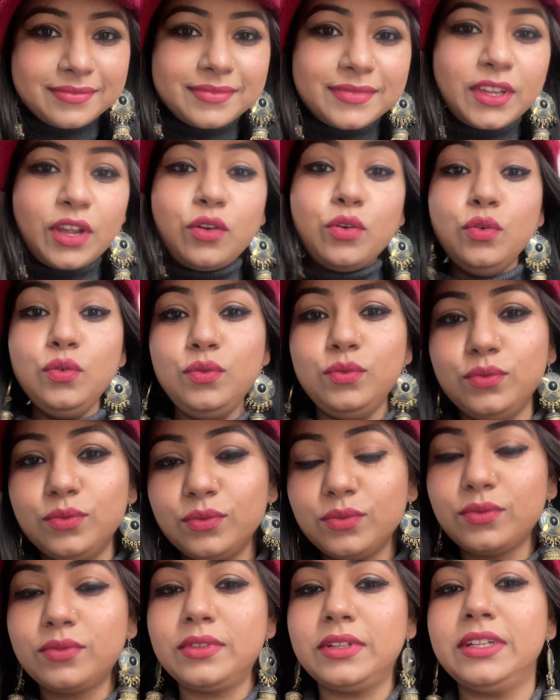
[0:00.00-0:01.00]
Ooh.
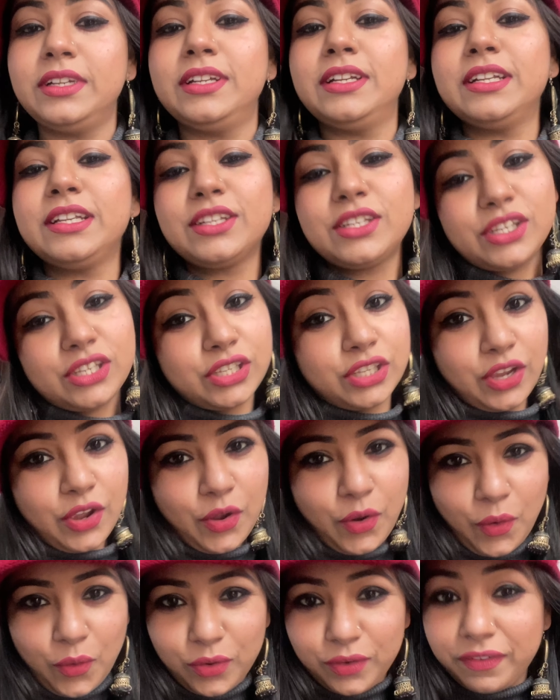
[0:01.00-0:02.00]

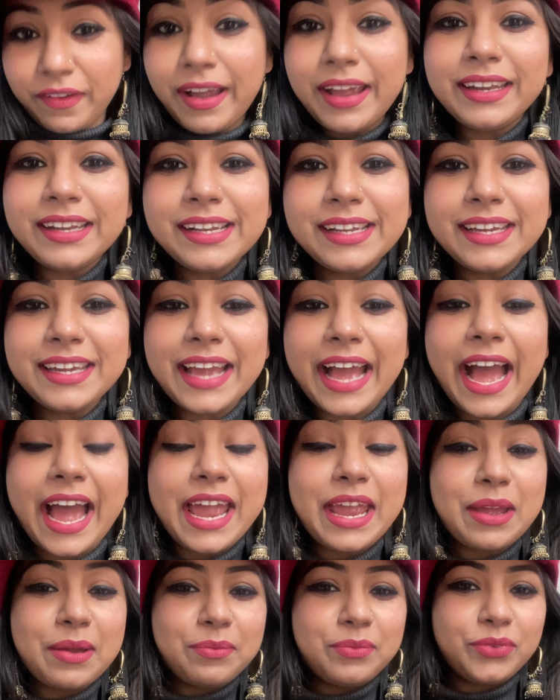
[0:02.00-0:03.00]
So finally I
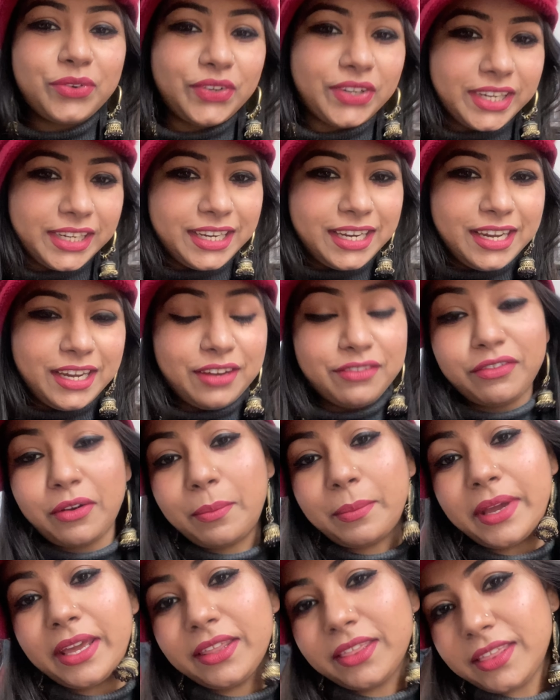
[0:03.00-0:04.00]
am ready for
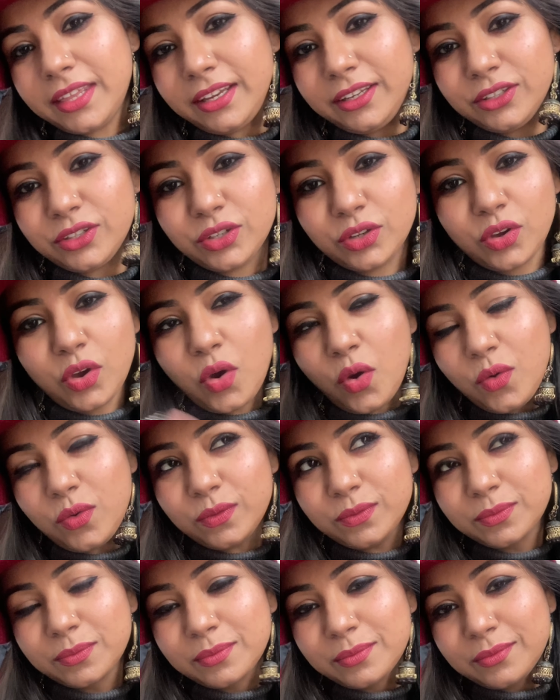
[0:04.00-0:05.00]
my thing to go.
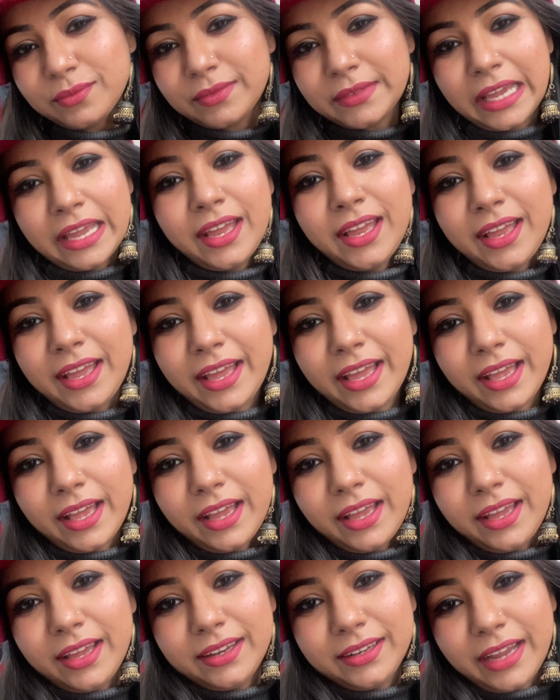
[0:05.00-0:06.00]

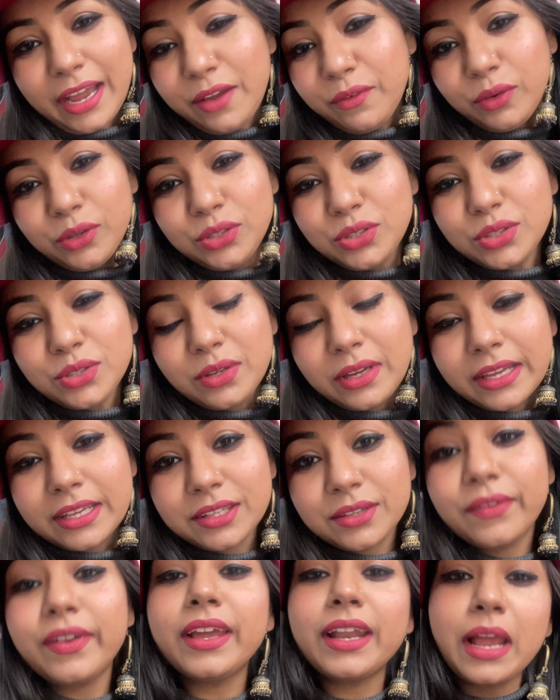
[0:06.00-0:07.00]
And I want you to
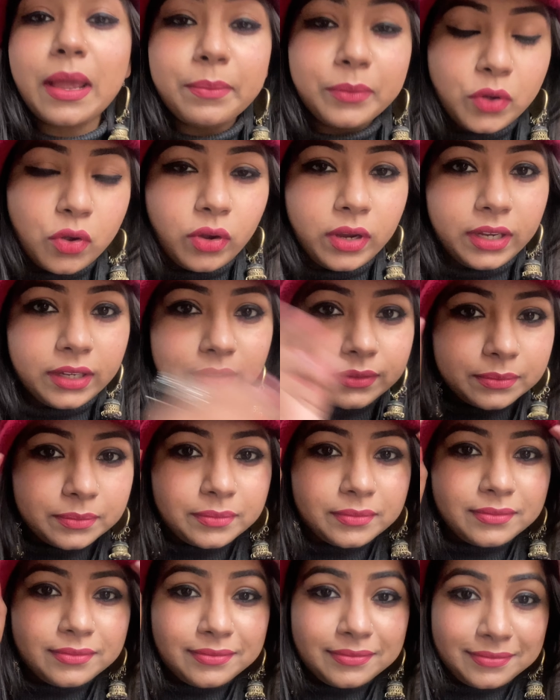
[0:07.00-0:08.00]
guess where I'm going.
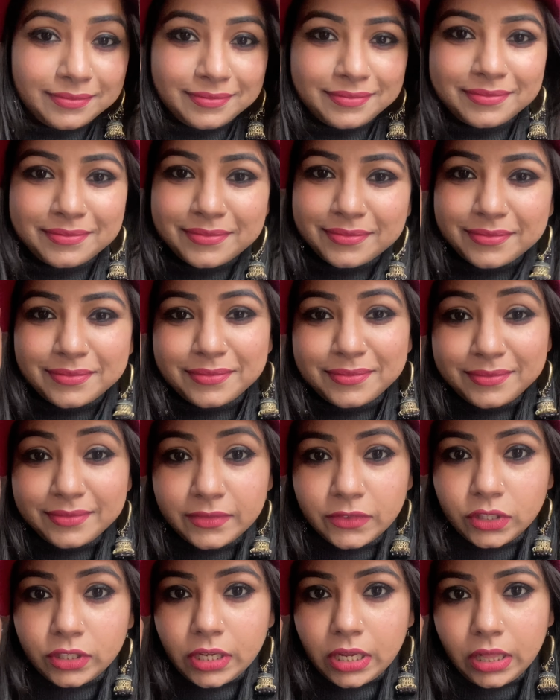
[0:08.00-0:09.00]

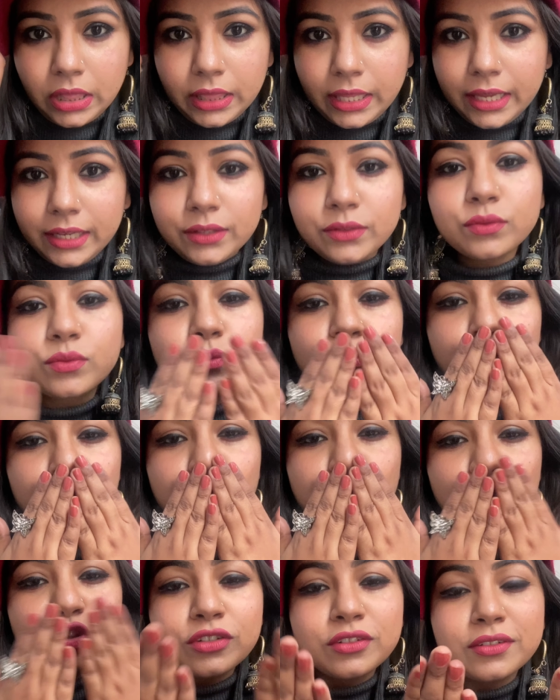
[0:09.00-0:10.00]
Till then,
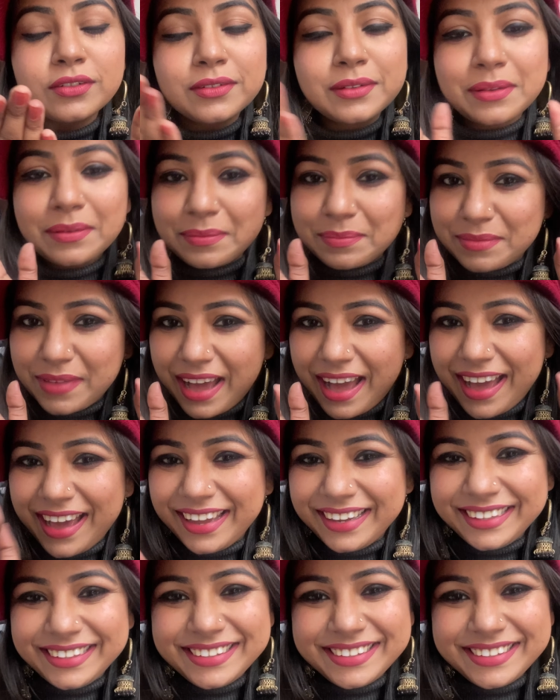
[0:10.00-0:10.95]
bye.